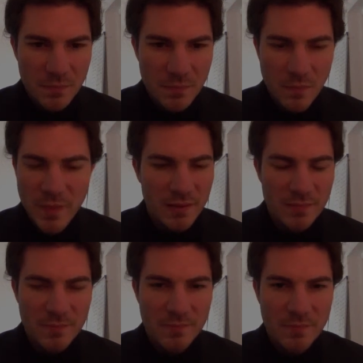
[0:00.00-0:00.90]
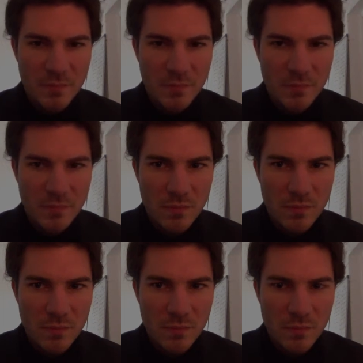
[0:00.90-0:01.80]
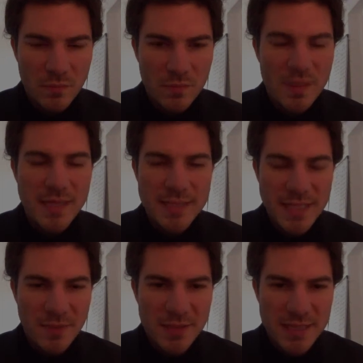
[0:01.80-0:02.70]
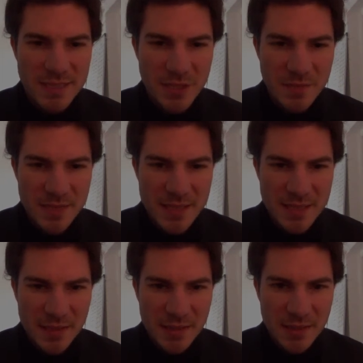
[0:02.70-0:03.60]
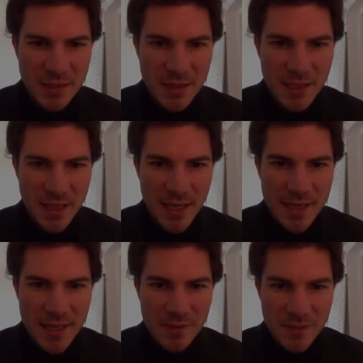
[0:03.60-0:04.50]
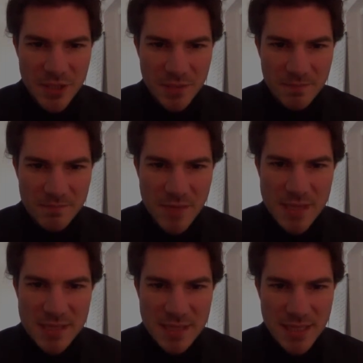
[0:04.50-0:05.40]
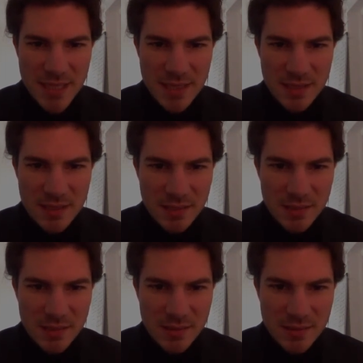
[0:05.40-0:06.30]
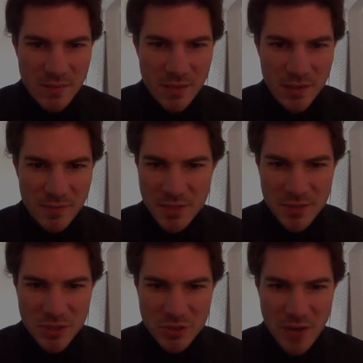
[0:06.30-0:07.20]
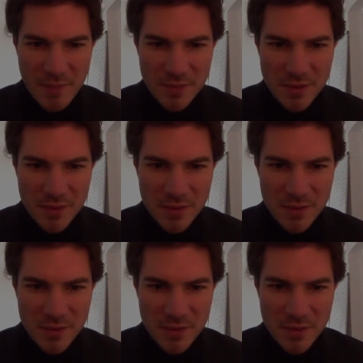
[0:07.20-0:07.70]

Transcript: Wait, knight takes, pawn takes, bishop takes here. And now the bishop must take somewhere. The bishop is trapped.